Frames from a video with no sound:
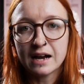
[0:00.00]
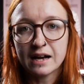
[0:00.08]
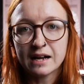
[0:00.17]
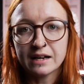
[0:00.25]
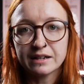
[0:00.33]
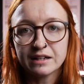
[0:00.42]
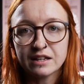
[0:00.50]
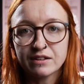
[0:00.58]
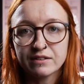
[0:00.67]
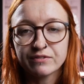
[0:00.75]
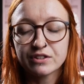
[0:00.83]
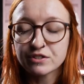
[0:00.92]
And
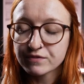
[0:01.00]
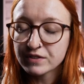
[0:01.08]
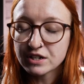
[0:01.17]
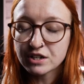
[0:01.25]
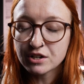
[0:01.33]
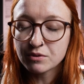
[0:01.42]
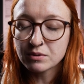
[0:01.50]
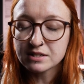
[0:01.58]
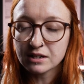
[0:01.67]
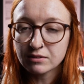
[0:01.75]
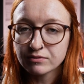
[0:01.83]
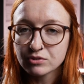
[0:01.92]
if this video was
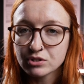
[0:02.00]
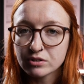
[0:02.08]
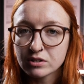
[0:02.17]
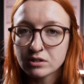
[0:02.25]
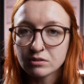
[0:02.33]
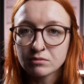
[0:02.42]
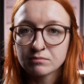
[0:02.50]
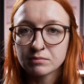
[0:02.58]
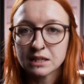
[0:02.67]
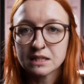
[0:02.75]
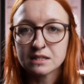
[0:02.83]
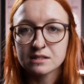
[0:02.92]
helpful to you,
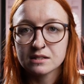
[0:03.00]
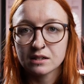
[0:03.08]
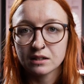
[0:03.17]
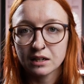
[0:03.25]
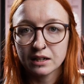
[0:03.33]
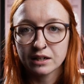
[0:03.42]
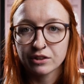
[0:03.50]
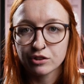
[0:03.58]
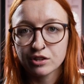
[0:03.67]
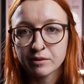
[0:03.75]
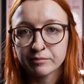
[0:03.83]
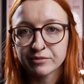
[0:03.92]
please click the
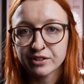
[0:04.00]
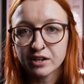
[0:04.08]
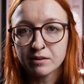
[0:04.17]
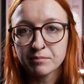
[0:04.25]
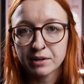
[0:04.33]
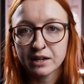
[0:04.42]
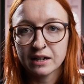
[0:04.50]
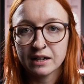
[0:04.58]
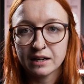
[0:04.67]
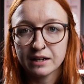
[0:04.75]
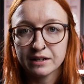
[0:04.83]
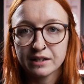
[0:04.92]
thumbs up
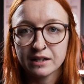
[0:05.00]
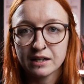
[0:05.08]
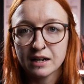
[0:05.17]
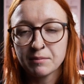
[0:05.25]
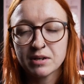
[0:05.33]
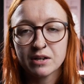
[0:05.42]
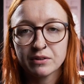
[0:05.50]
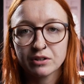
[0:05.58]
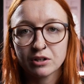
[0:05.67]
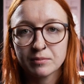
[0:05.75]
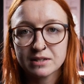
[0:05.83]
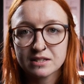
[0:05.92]
and uh, let me know in the
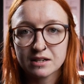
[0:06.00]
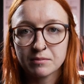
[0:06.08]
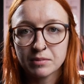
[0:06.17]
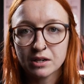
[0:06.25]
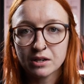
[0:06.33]
comments down